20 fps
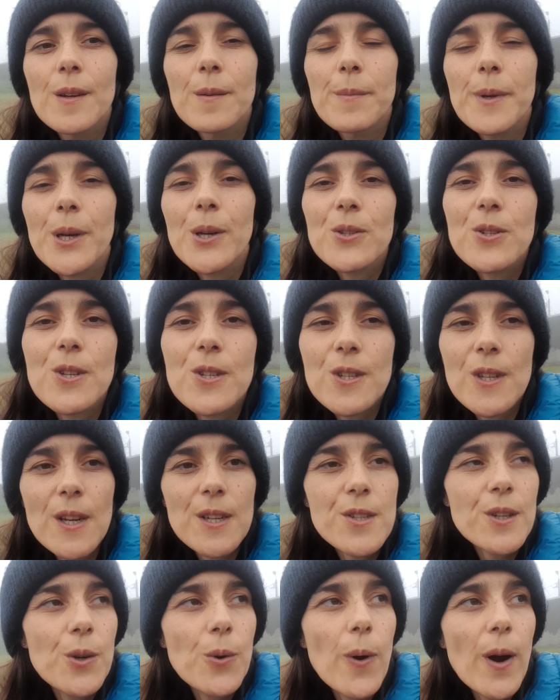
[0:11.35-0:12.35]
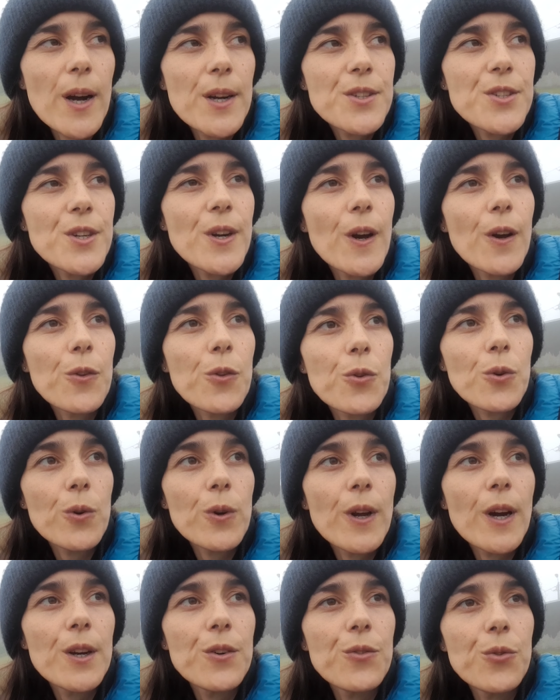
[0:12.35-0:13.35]
because it's nice and quiet here, I
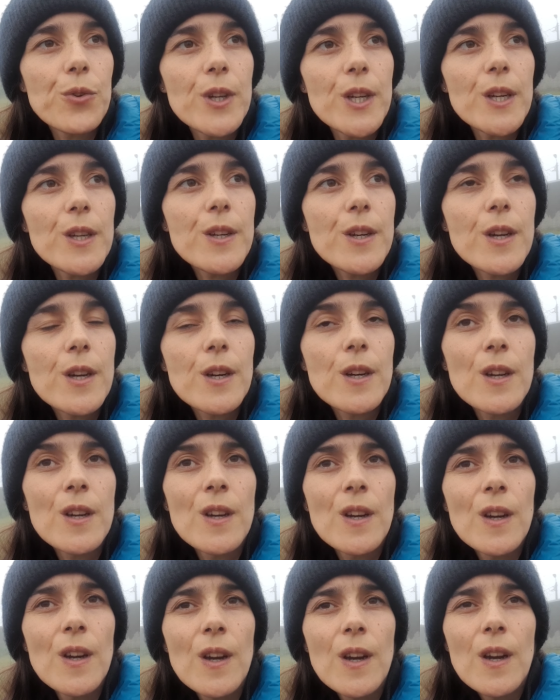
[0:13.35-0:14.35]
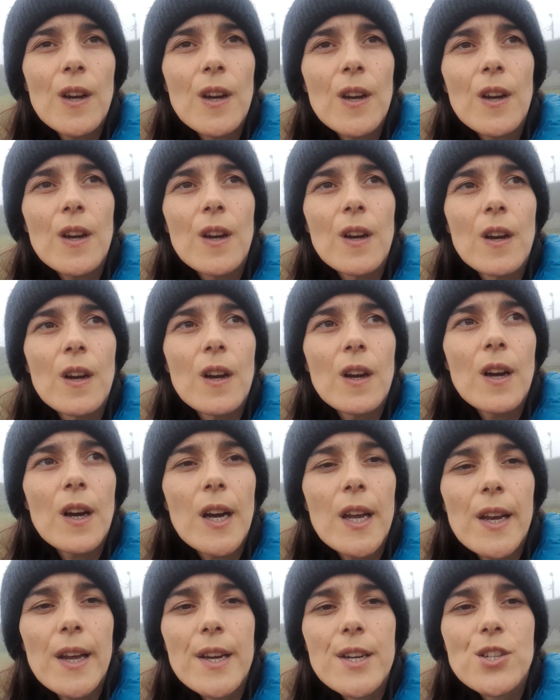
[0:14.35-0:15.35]
thought I'd read
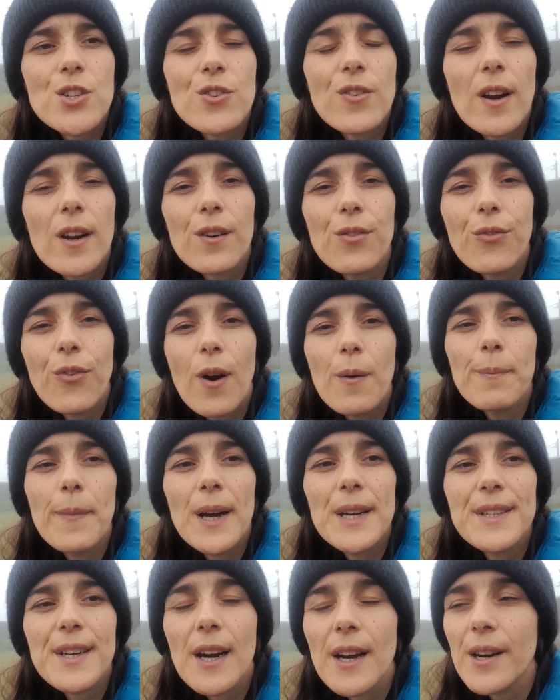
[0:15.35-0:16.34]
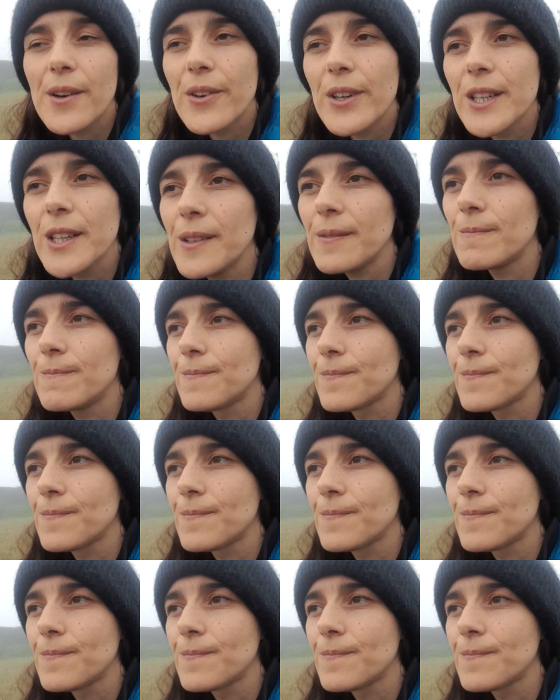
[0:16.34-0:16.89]
an extract from my diary